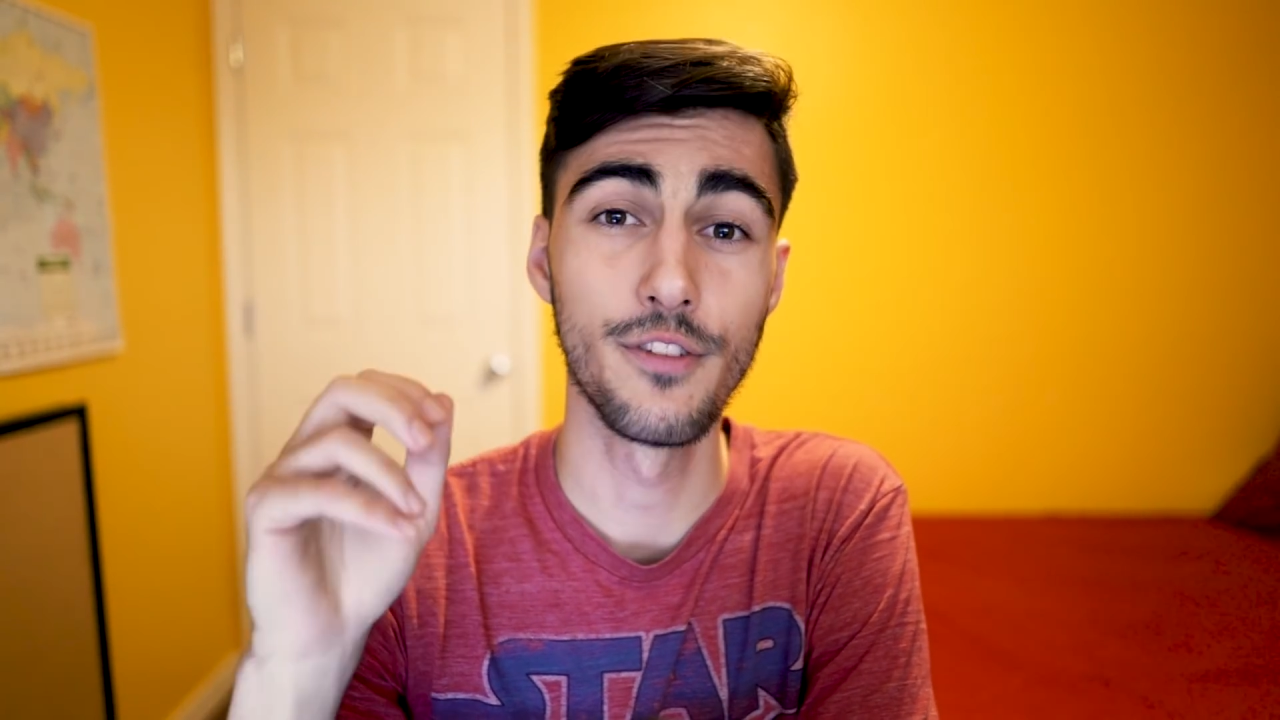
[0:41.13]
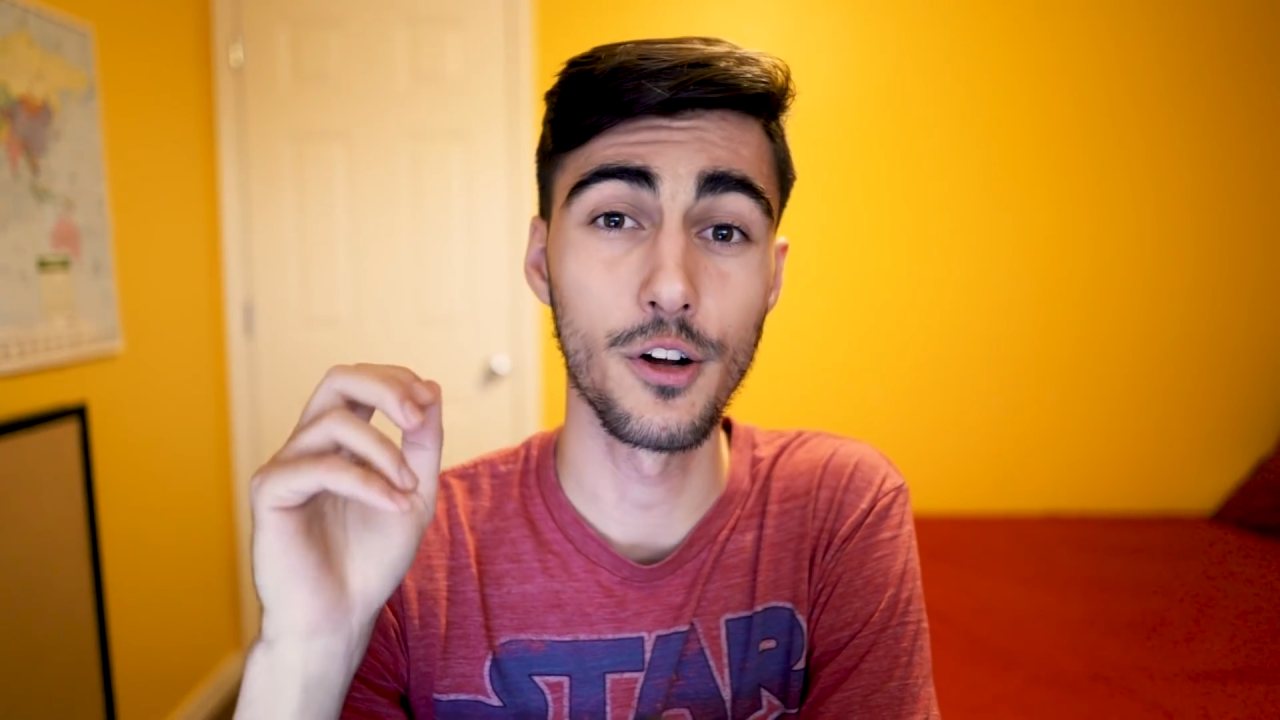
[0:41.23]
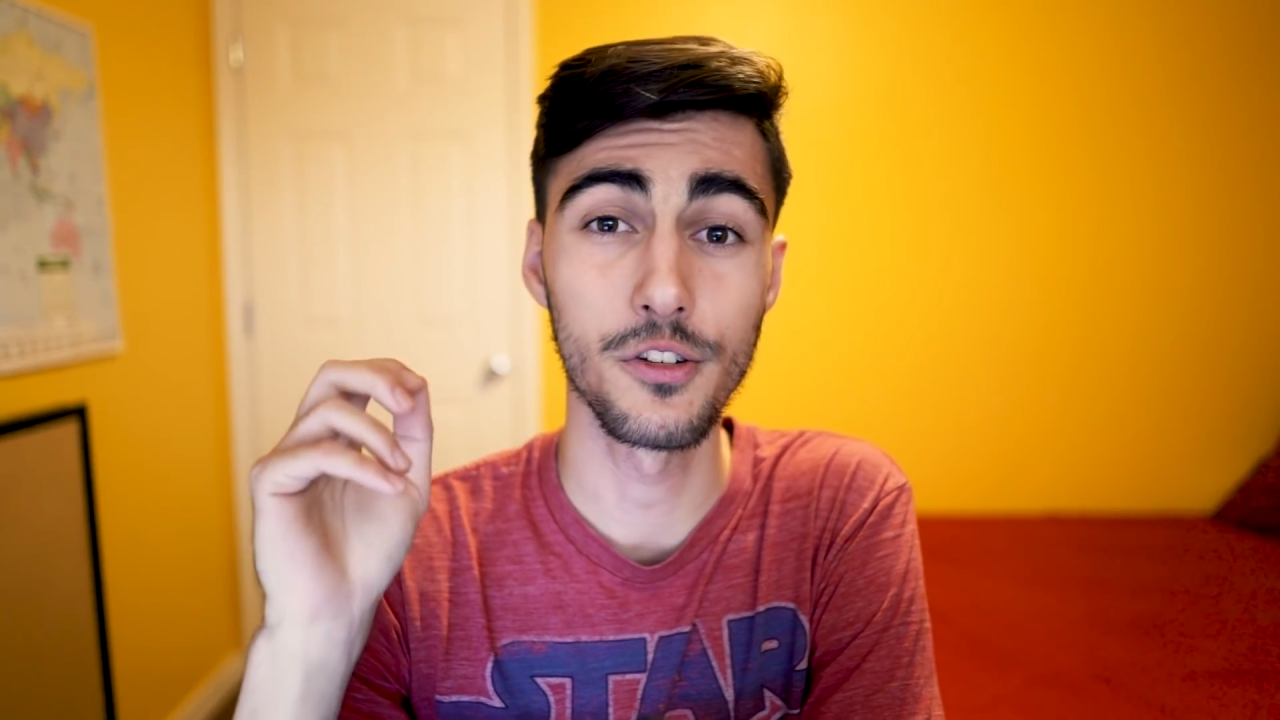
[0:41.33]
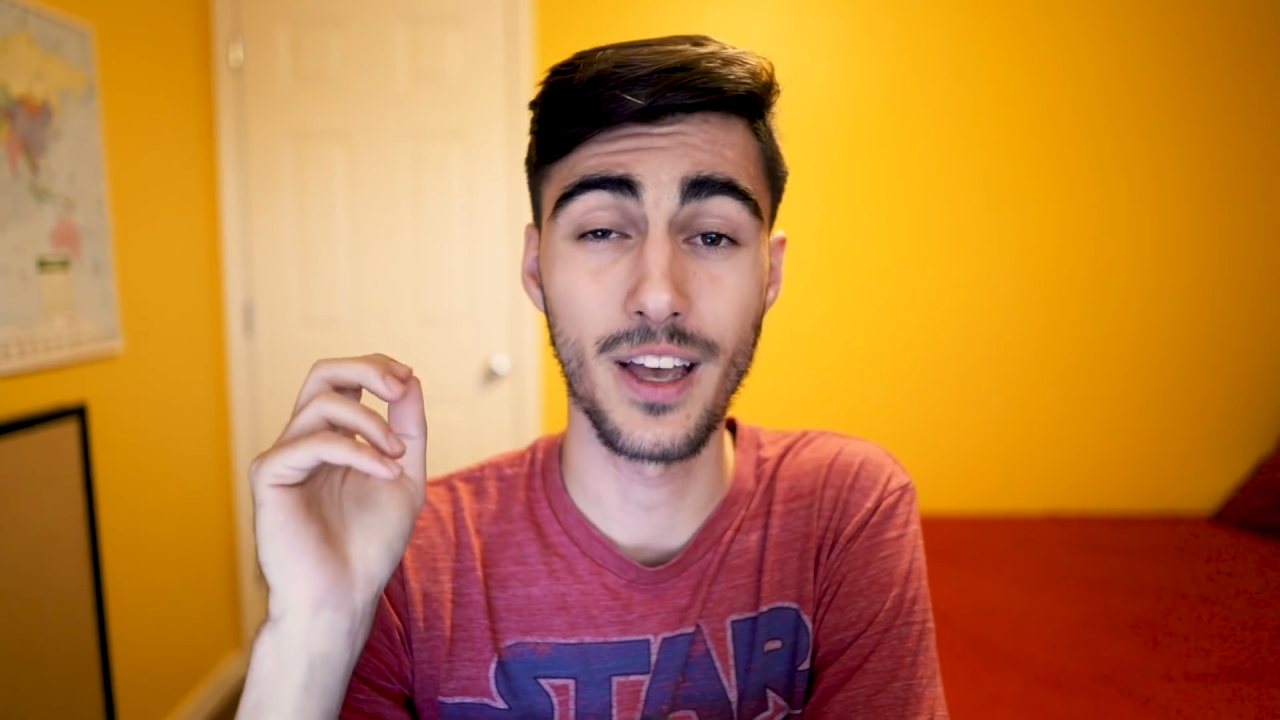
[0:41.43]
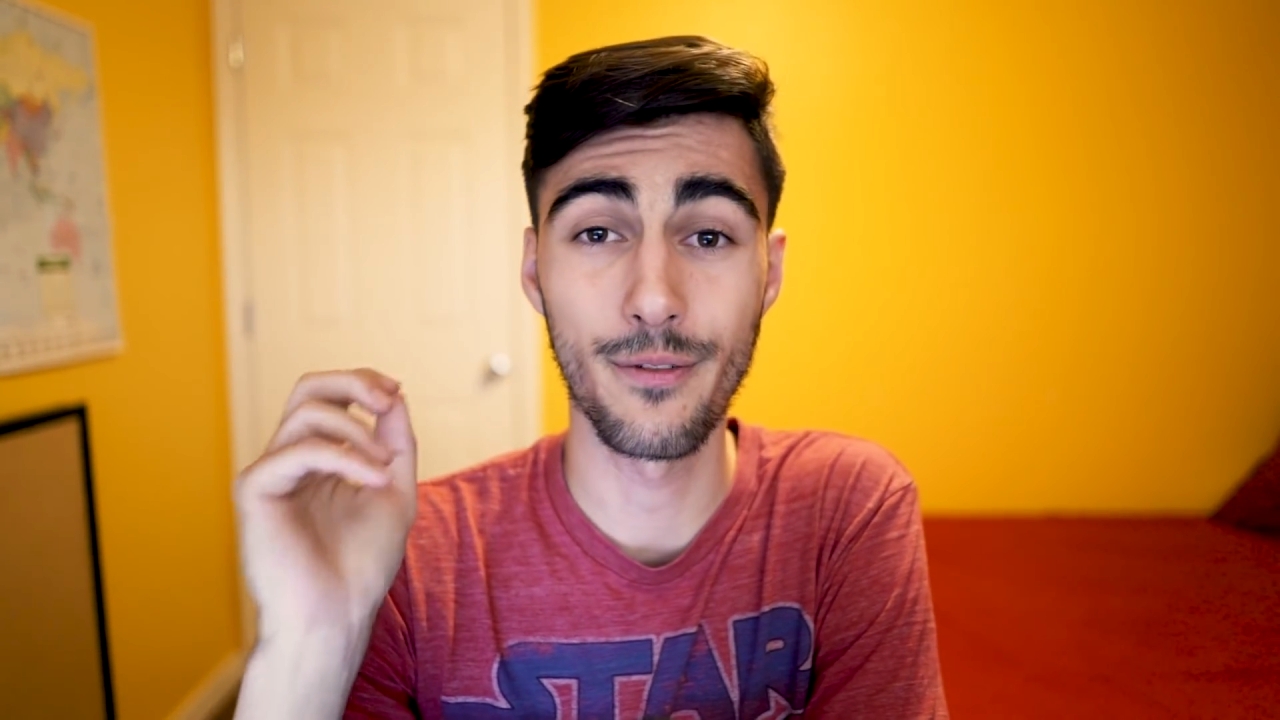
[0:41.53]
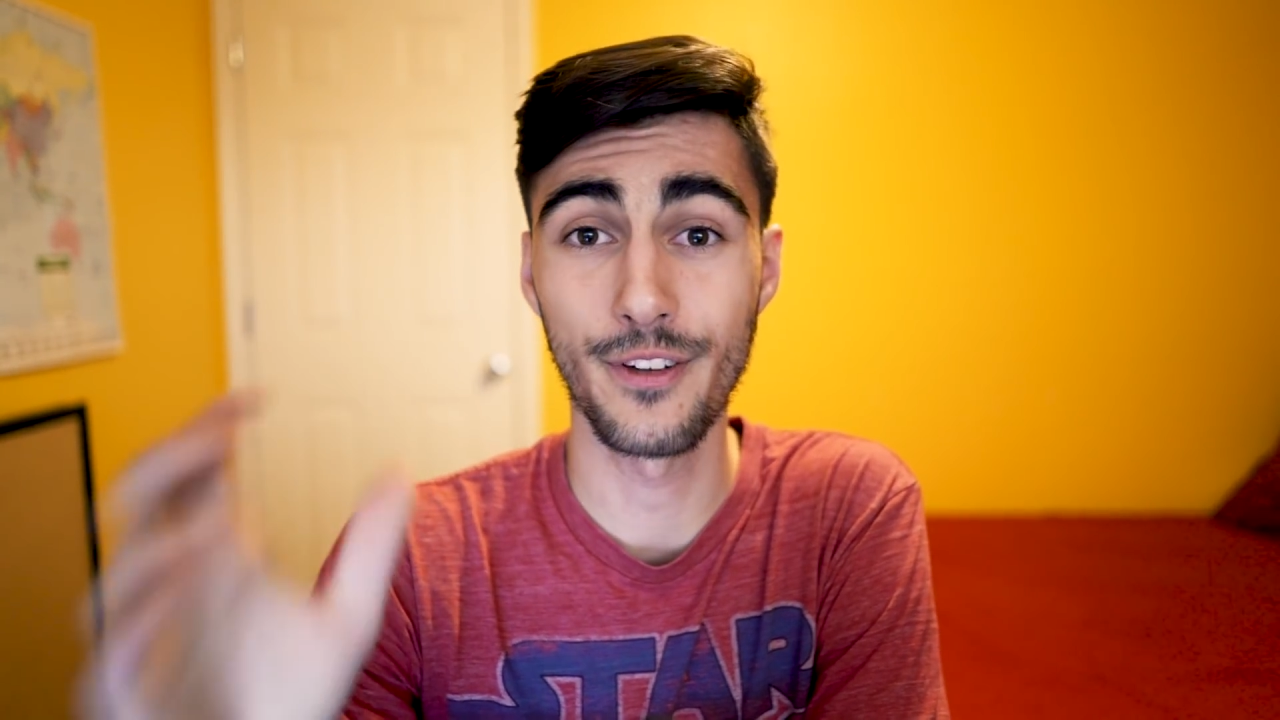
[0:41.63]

Photos have